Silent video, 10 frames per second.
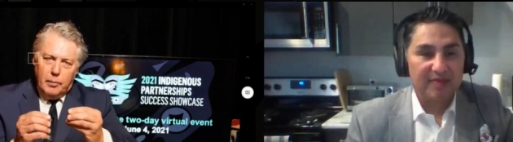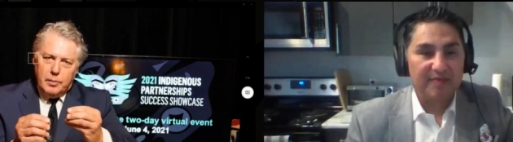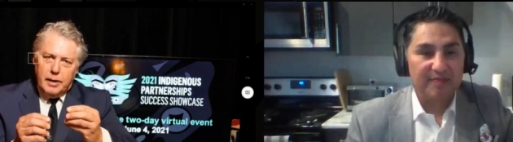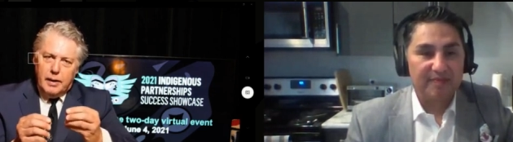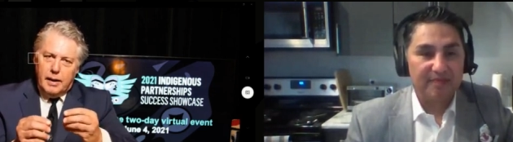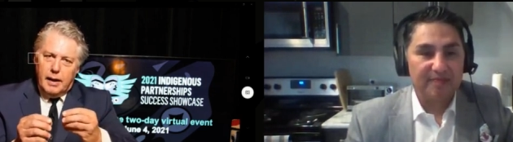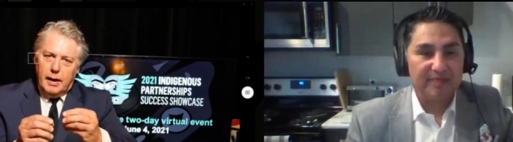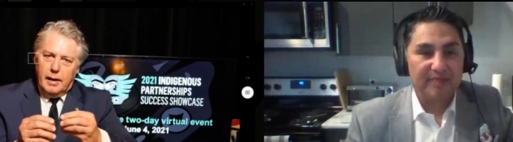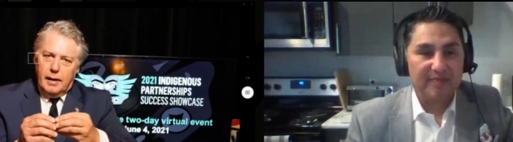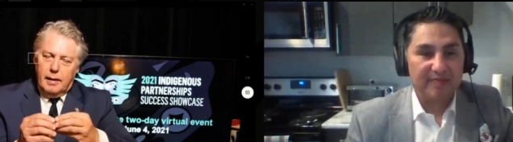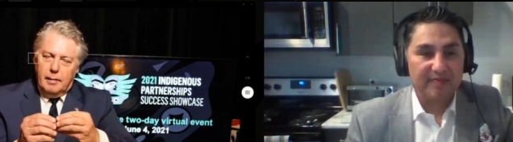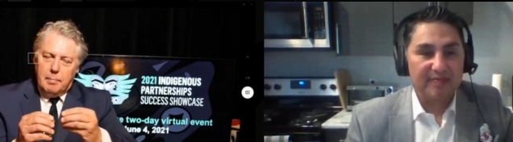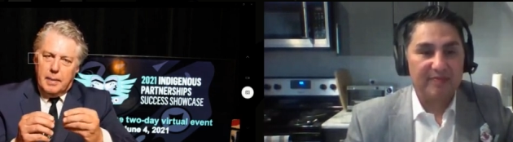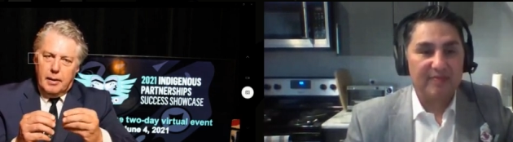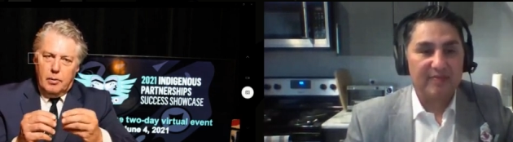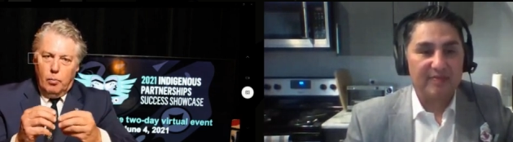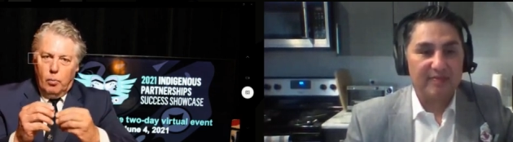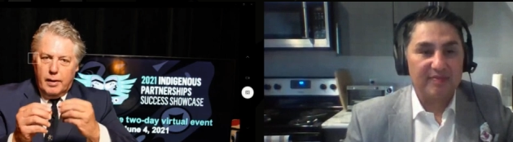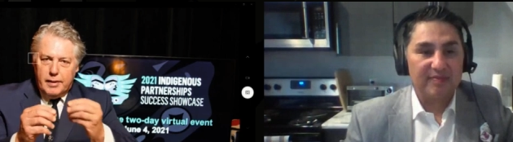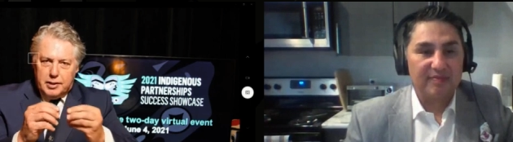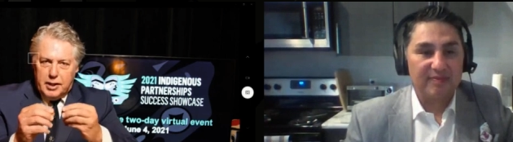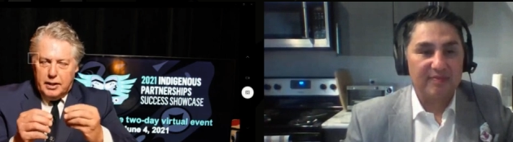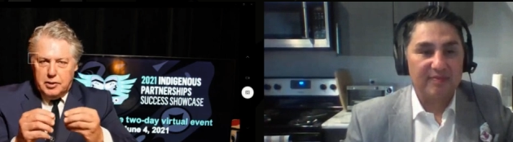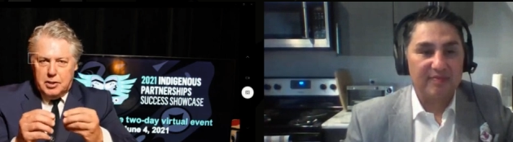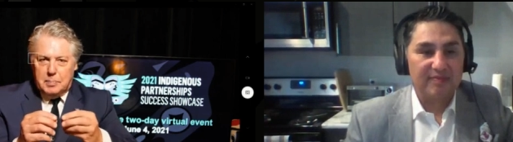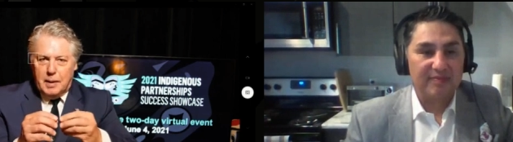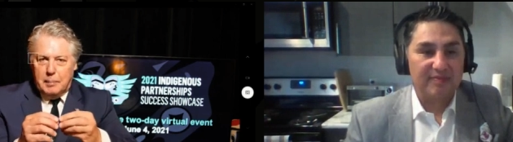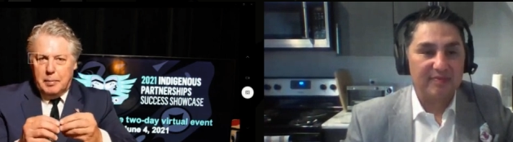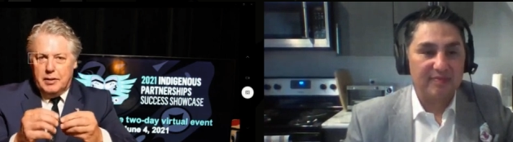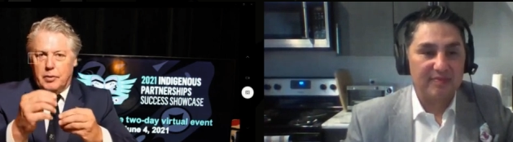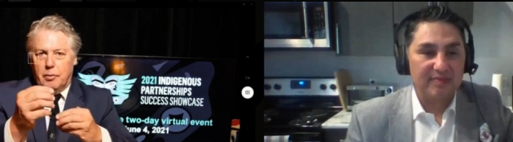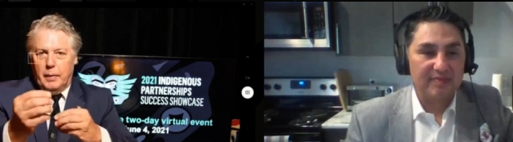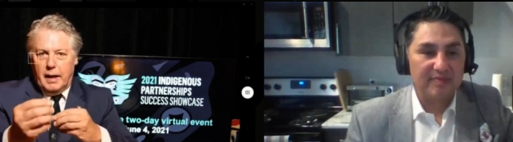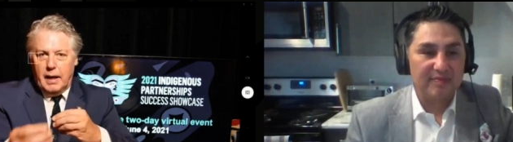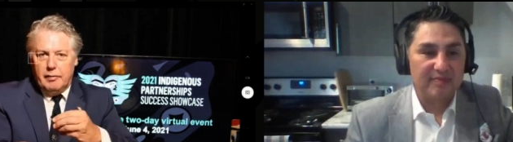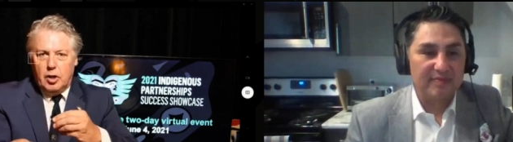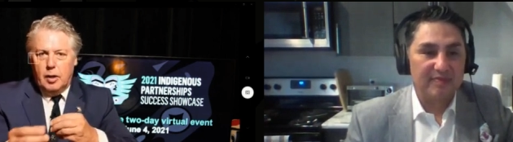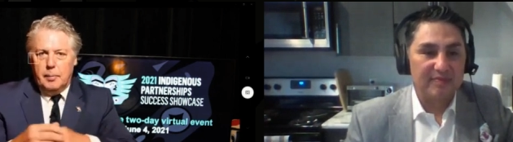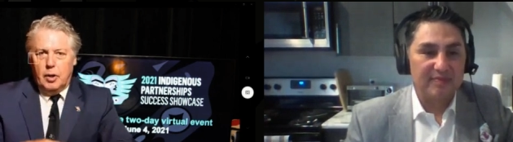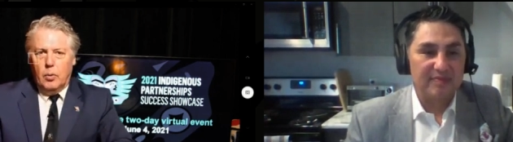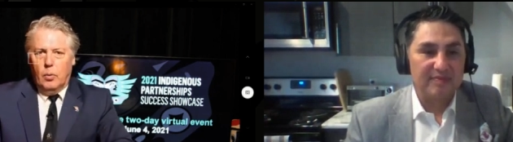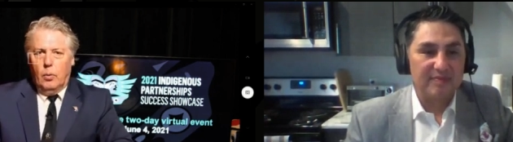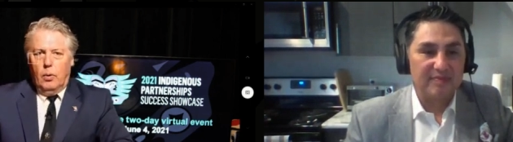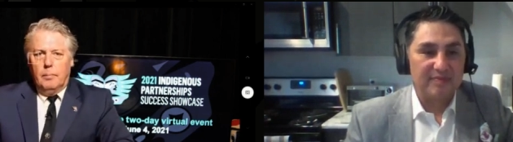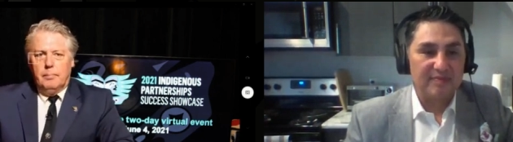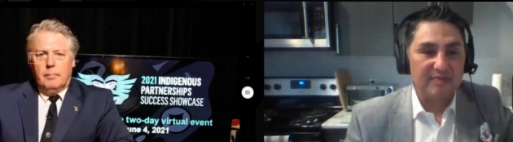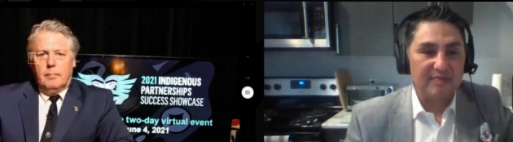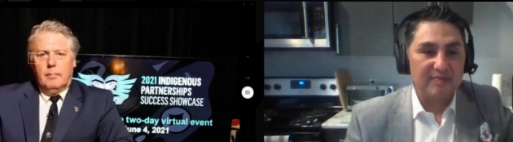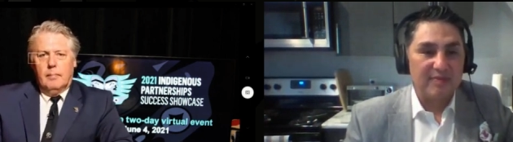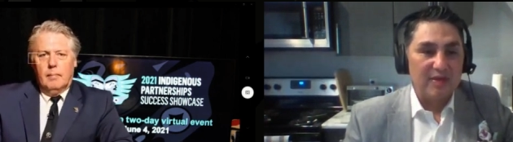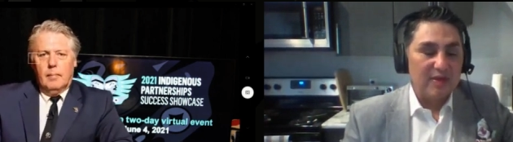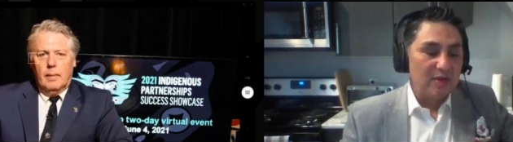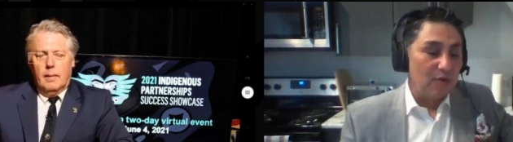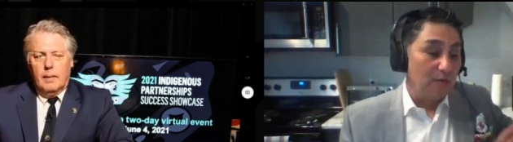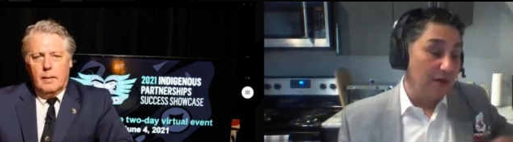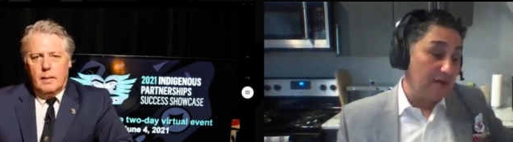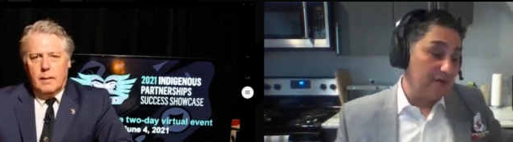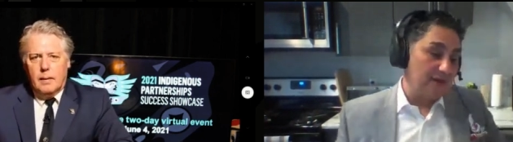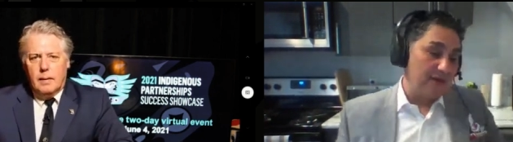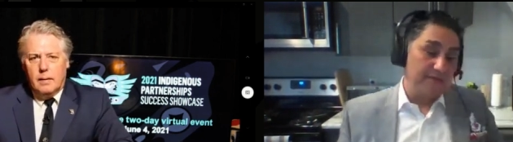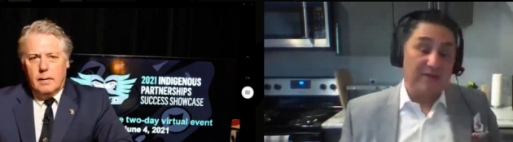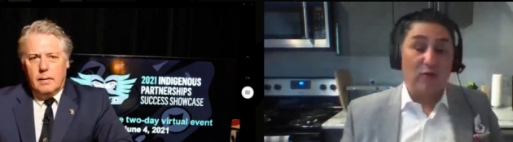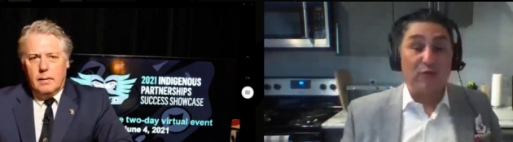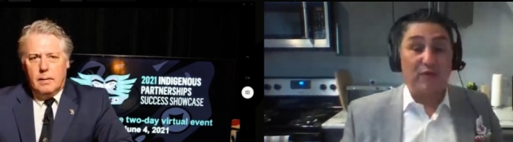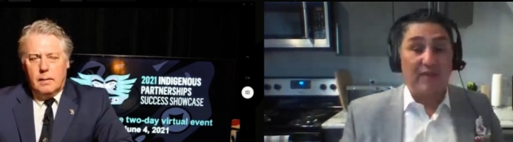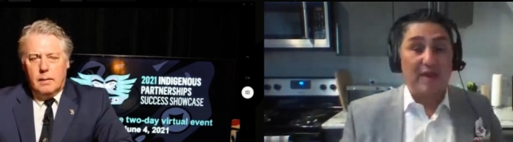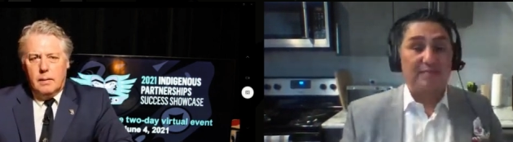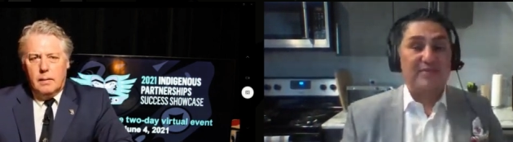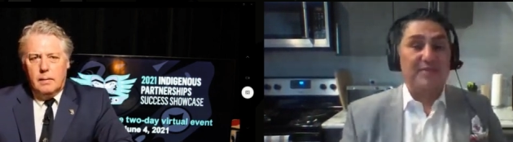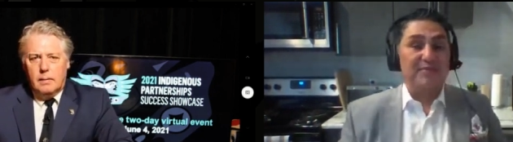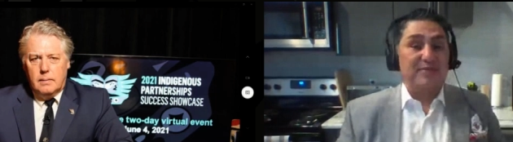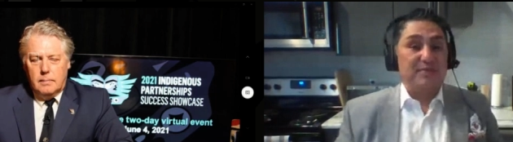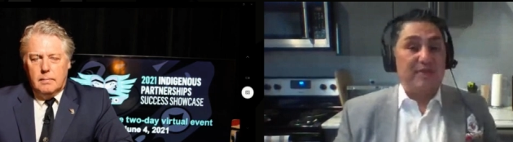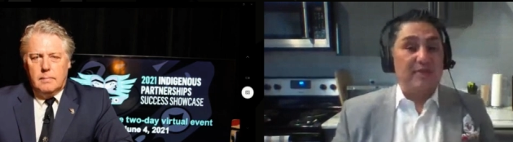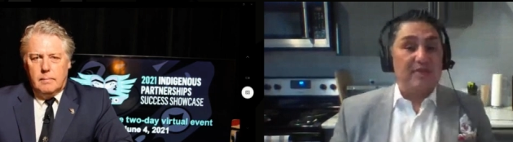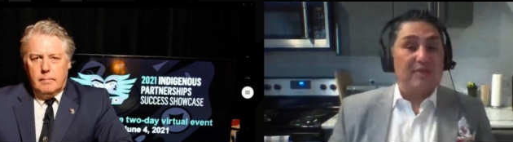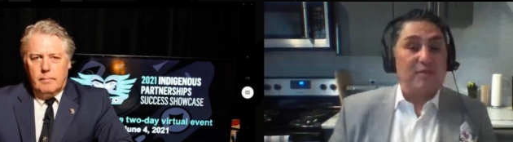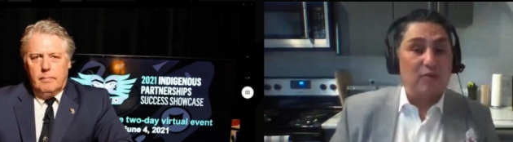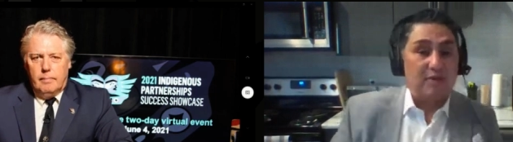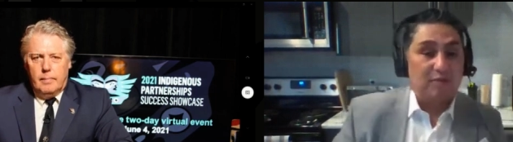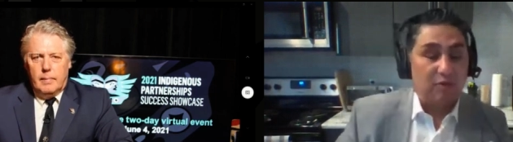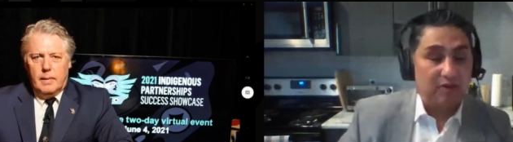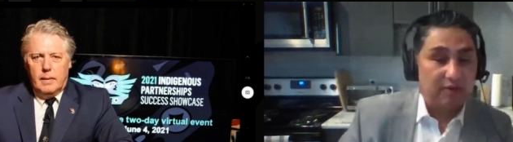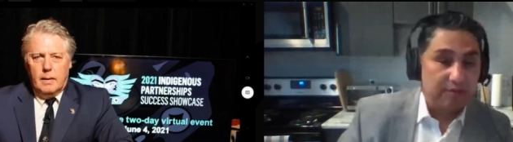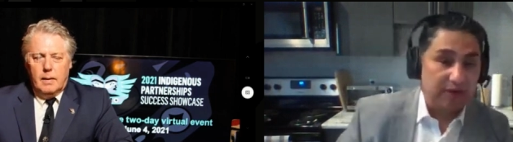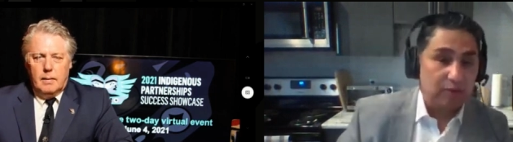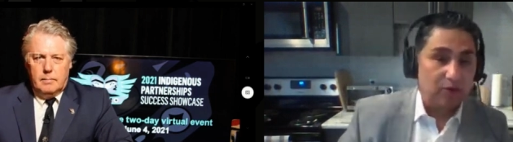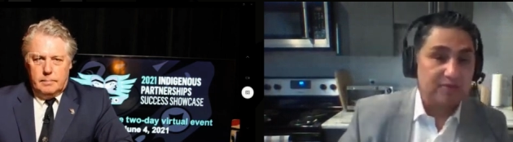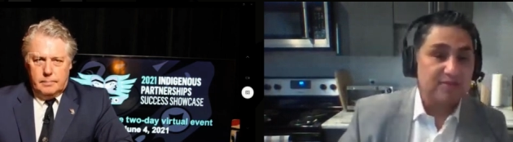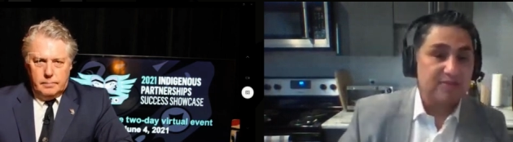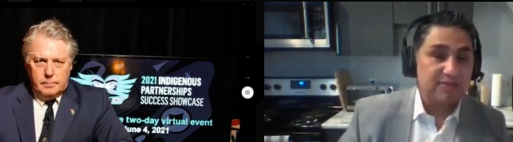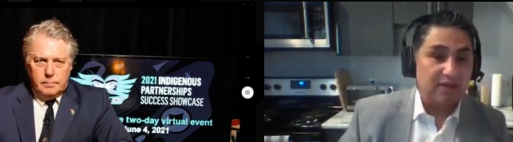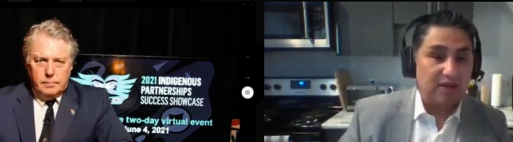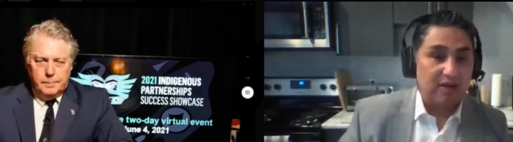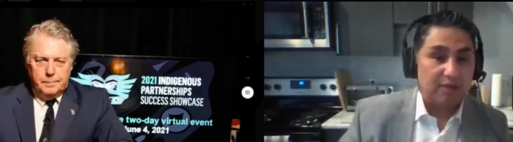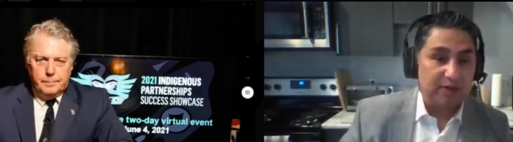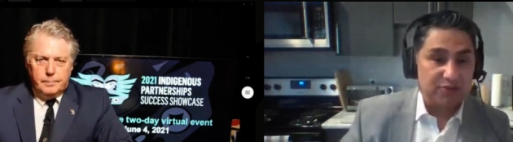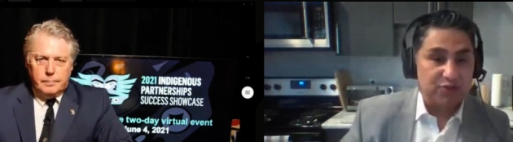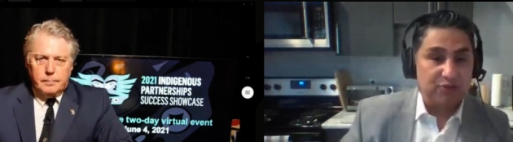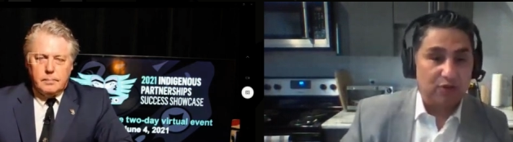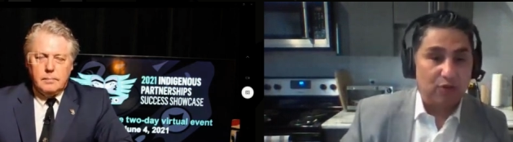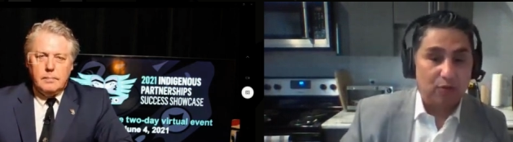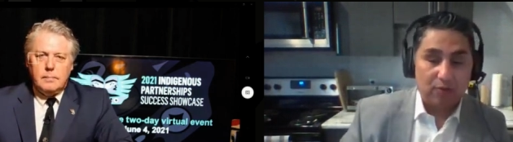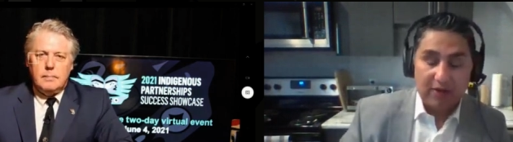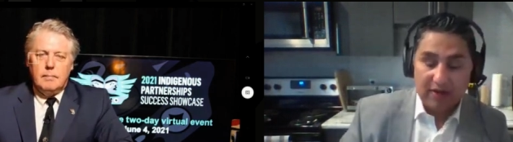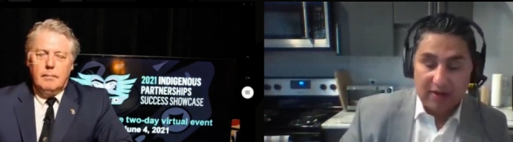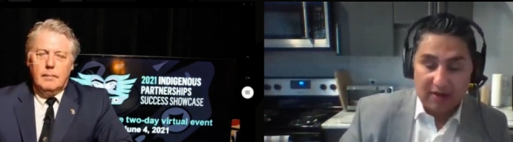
Speaker 1: out? Uh, you know what the challenges might be so that we can have a common goal
Speaker 2: well i mean overlap seems to be uh, one of the big ones um, as you know